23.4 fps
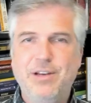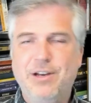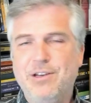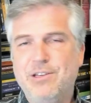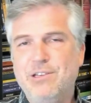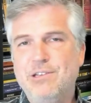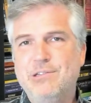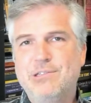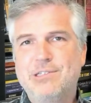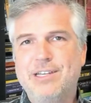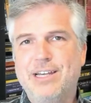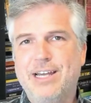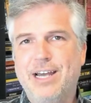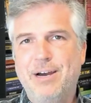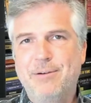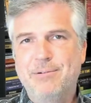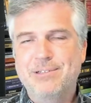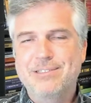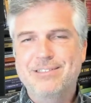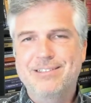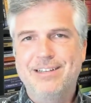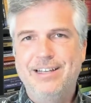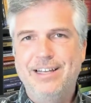You know, you say I
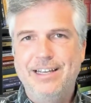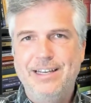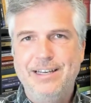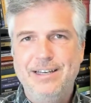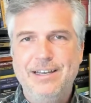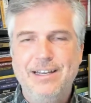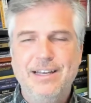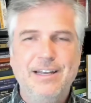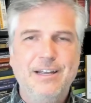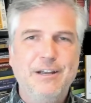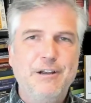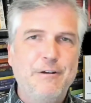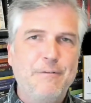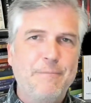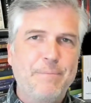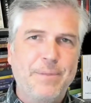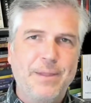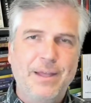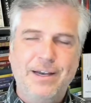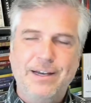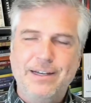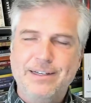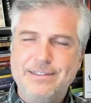was late
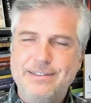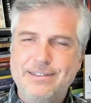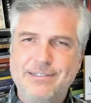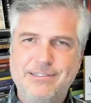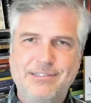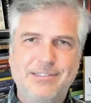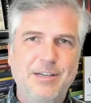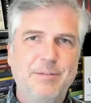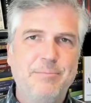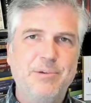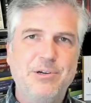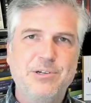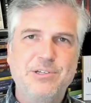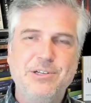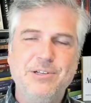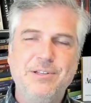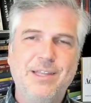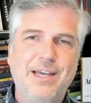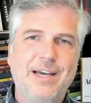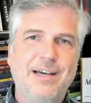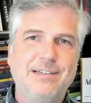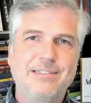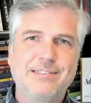uh, December
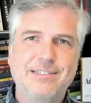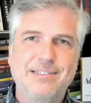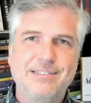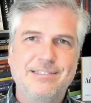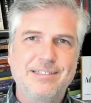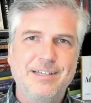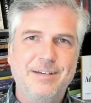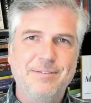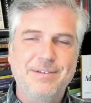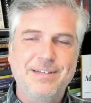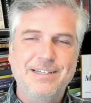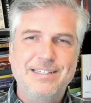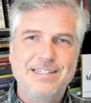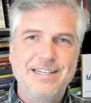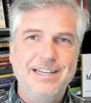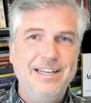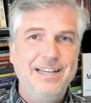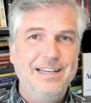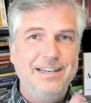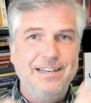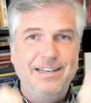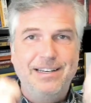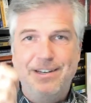2017.